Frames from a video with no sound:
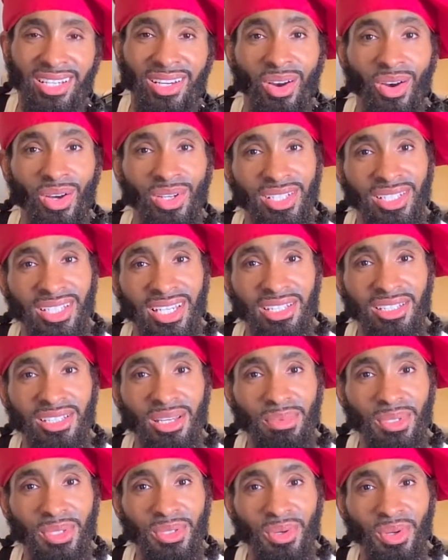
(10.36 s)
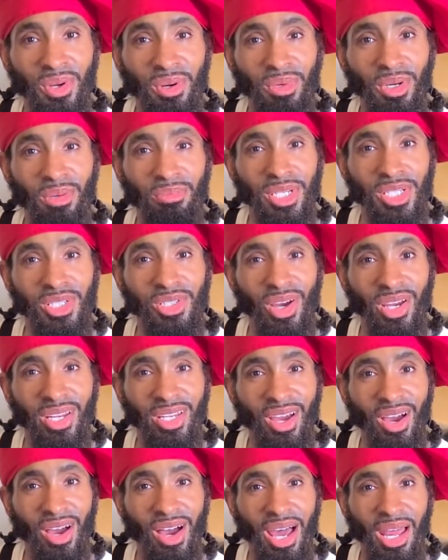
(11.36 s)
On today's episode, I'm going to be showing
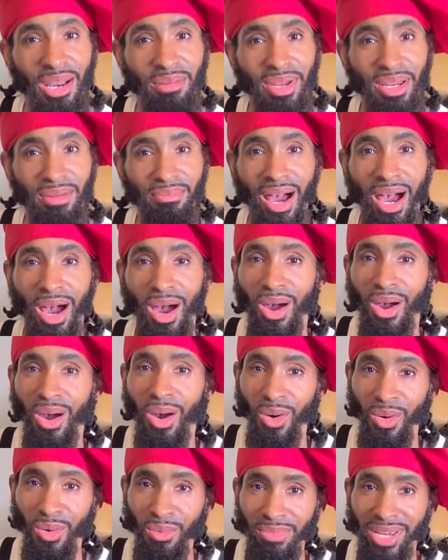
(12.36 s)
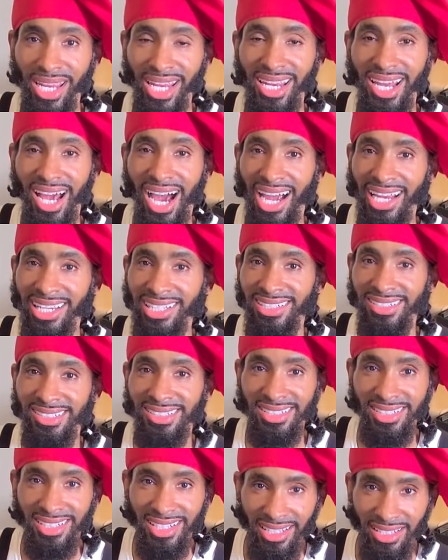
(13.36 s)
y'all how to make my homemade
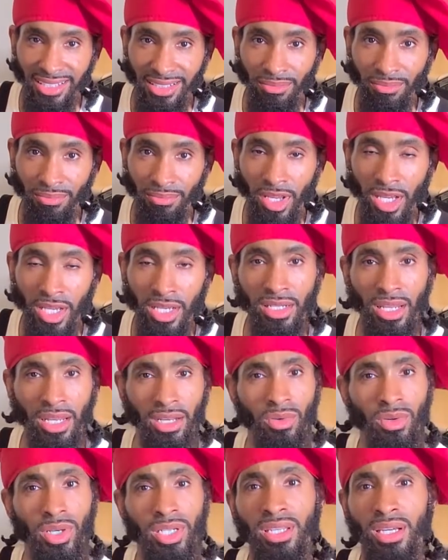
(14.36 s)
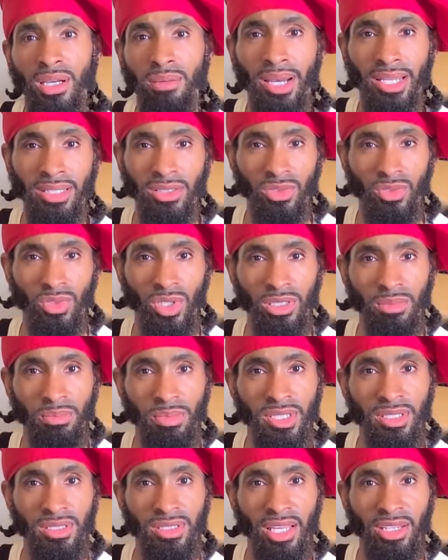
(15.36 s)
iced tea. Now the great thing about this
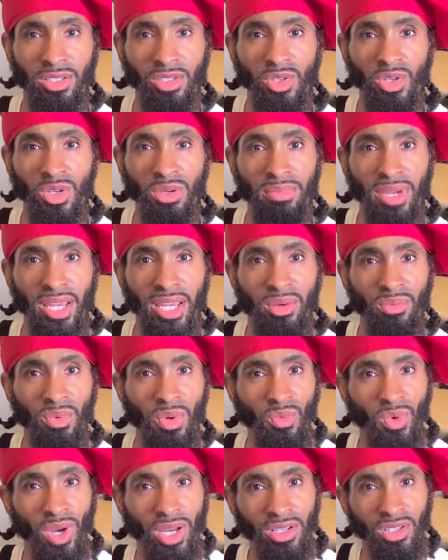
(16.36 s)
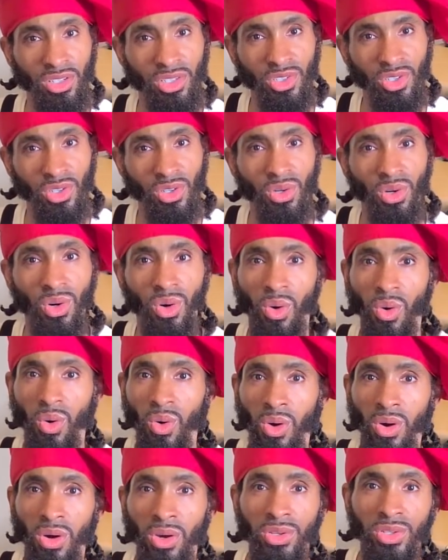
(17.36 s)
recipe is that you could make it with regular sugar
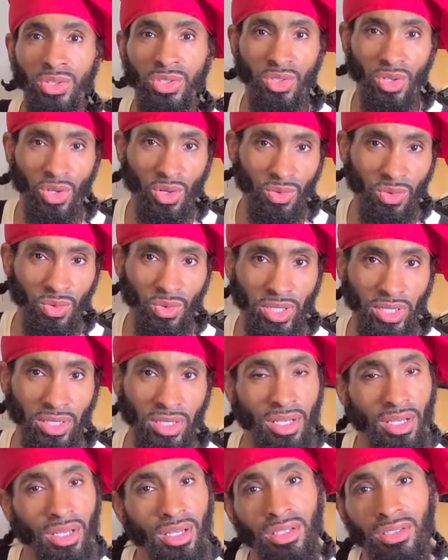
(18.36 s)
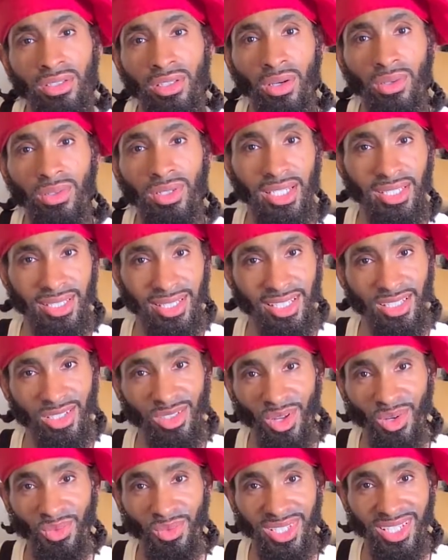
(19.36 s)
or sugar-free. So let's get
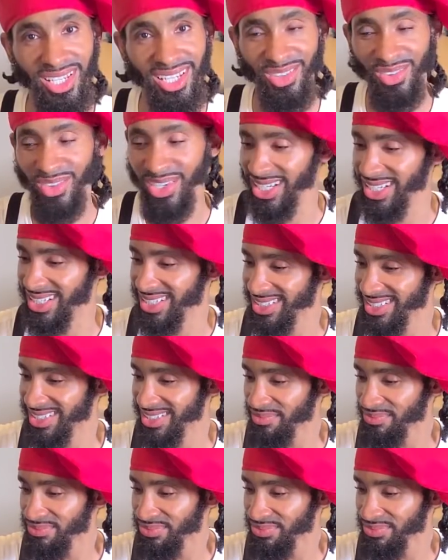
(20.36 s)
started with the ingredients.